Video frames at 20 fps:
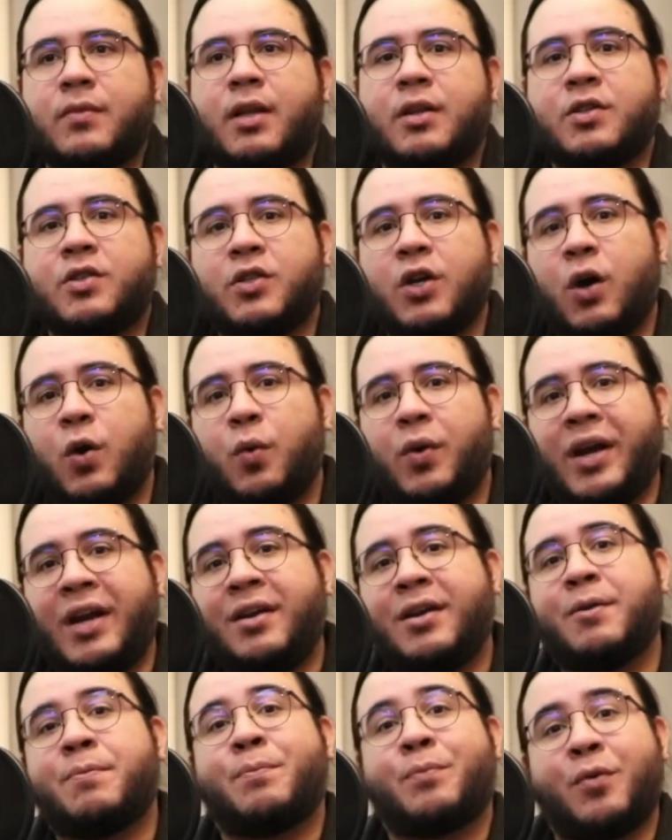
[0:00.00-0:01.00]
So
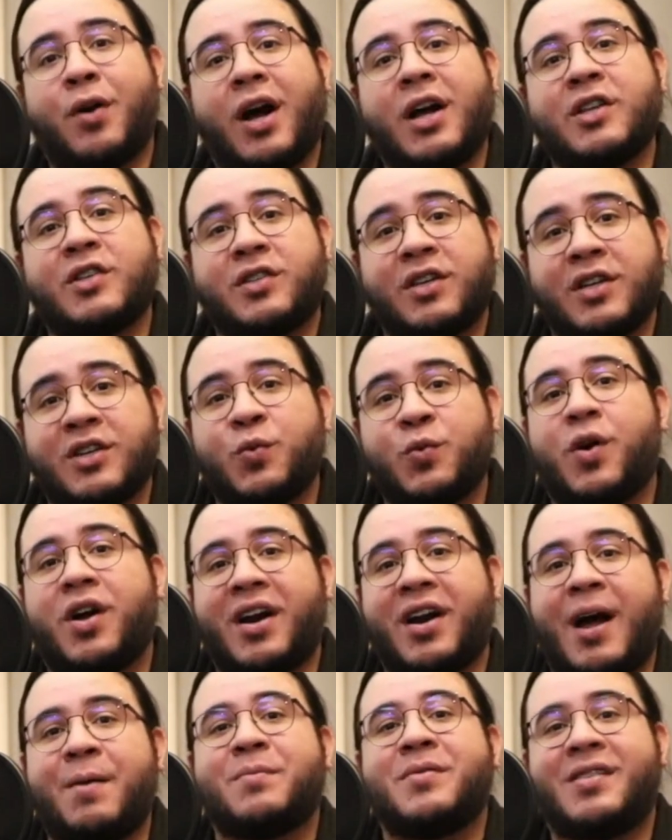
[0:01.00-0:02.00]
in the process,
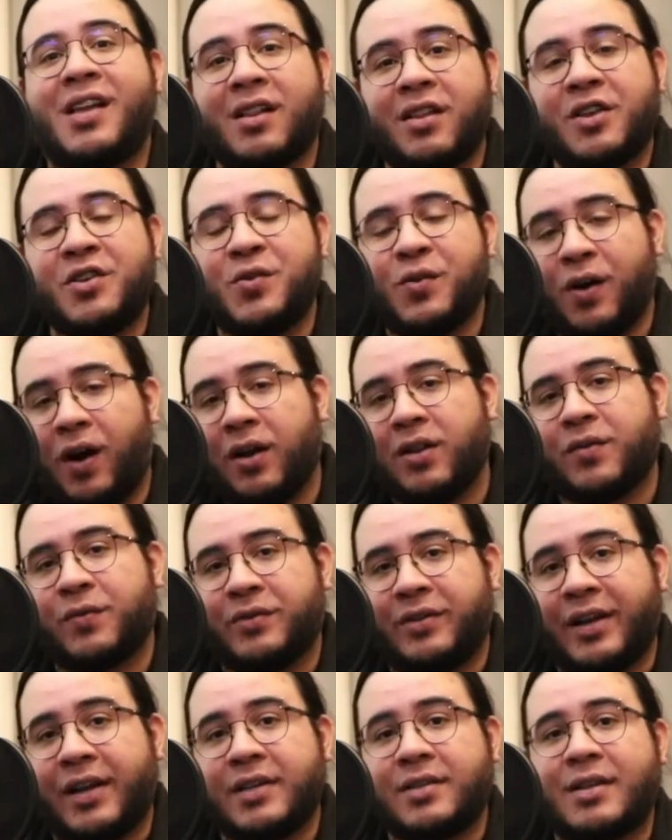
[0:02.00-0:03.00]
what I'm telling you all
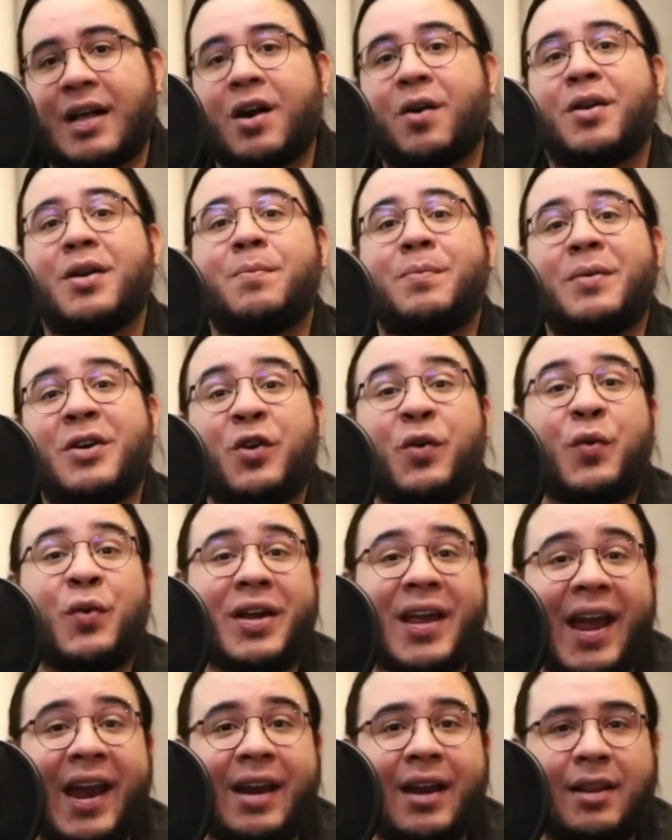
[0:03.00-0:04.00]
of this, I'm going to be
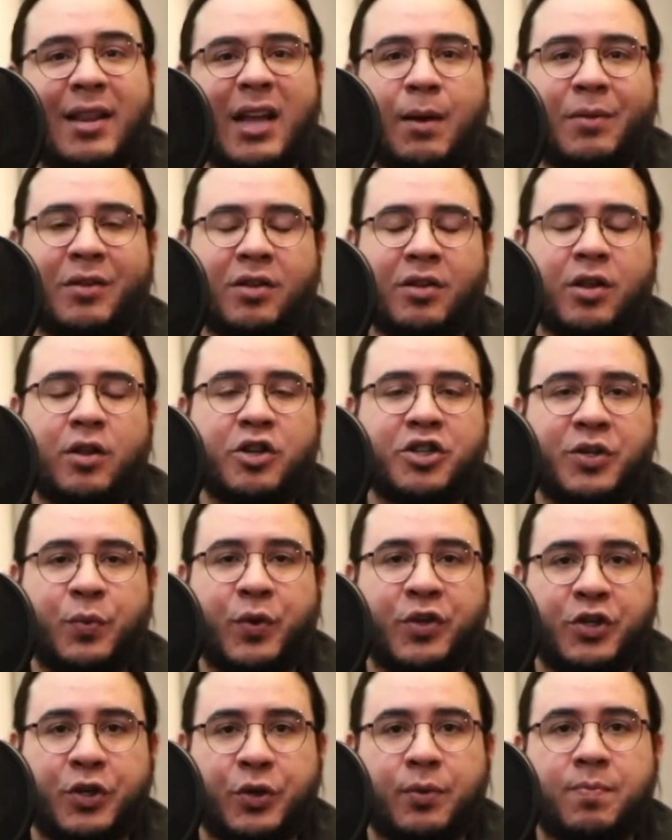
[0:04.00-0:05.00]
creating that methodology
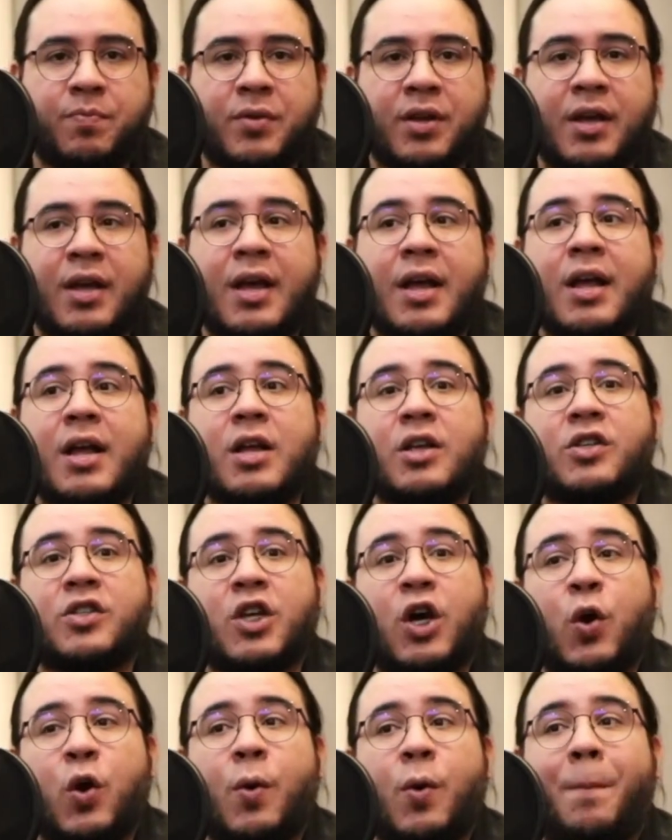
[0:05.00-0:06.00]
with you.
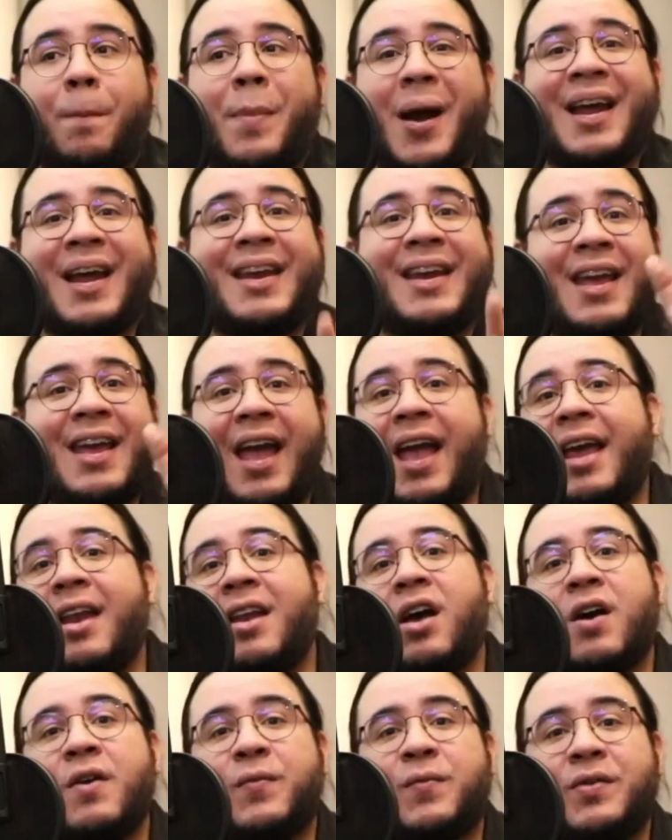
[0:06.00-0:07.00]
So by the
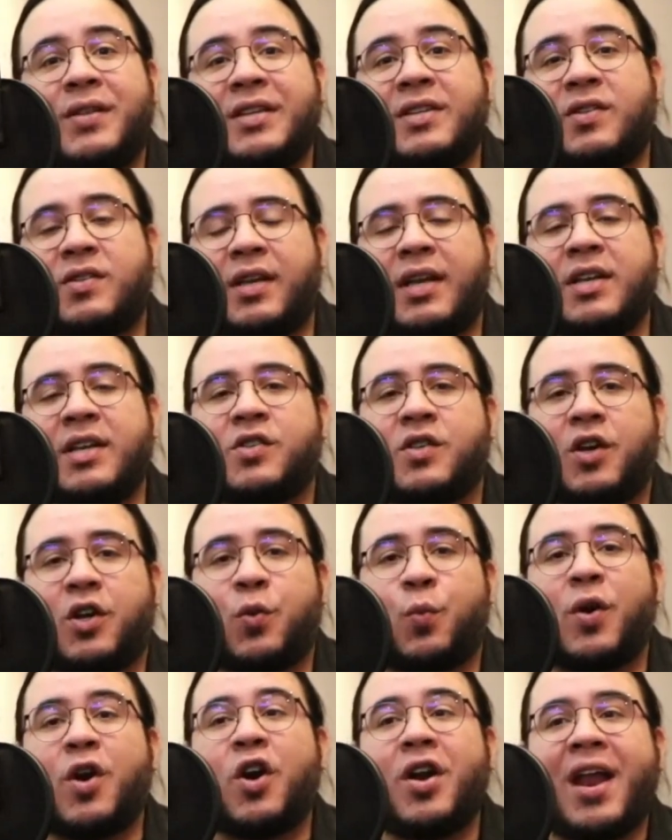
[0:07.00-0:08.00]
end of this
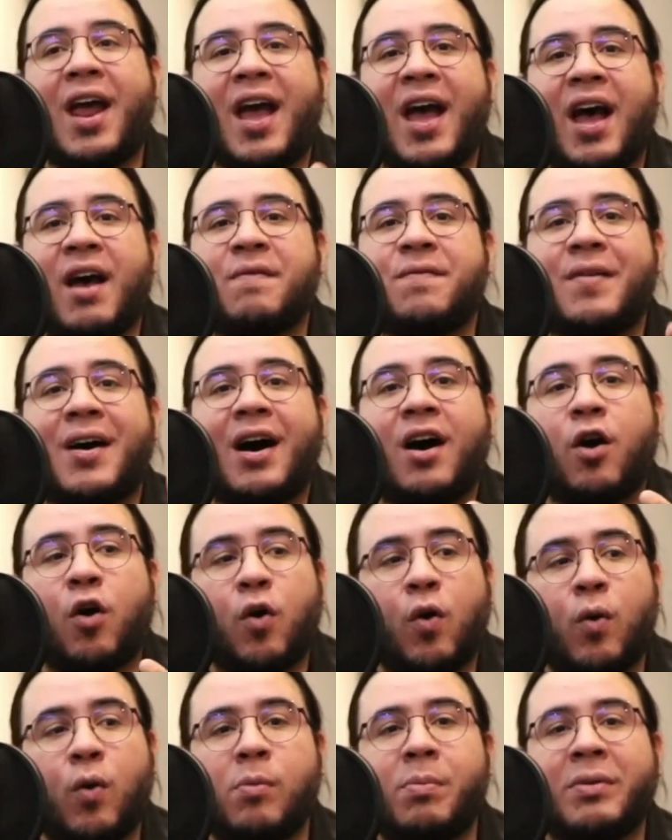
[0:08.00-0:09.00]
season, we're going to have a
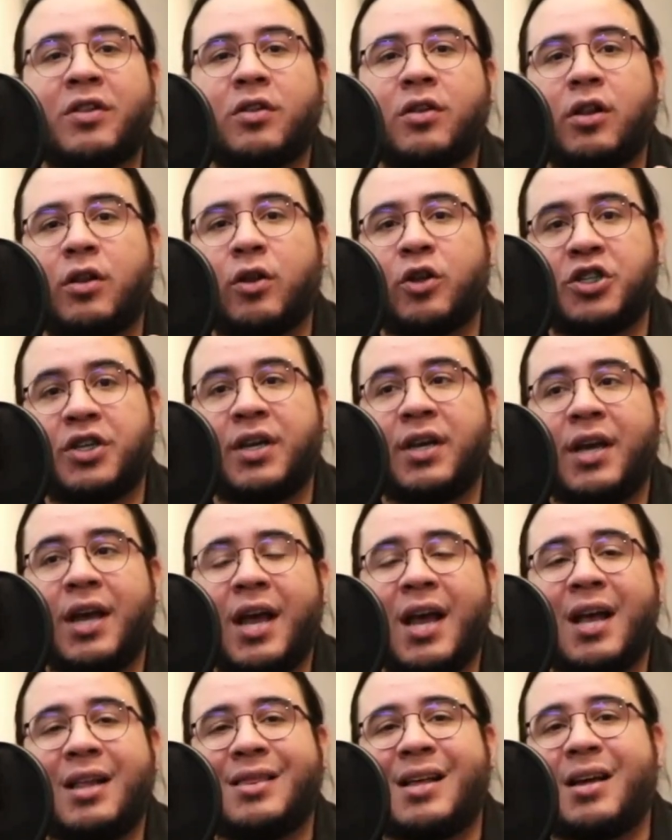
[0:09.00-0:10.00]
whole methodology
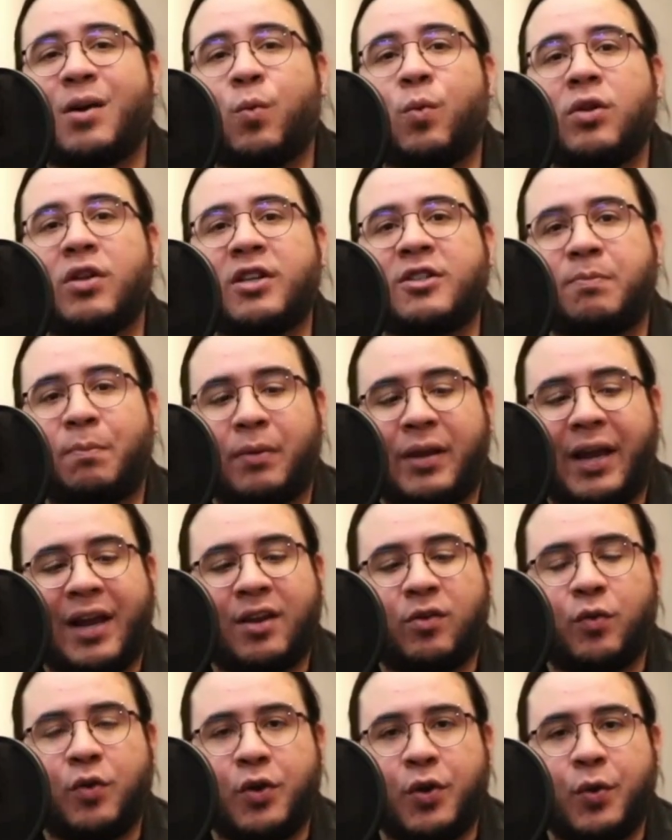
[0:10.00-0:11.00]
that will
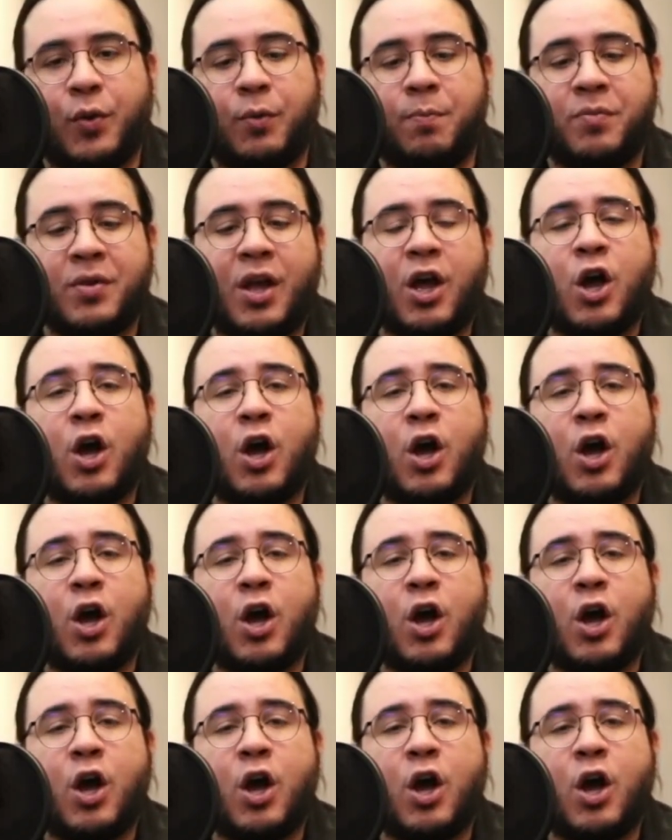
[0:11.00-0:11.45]
explain to you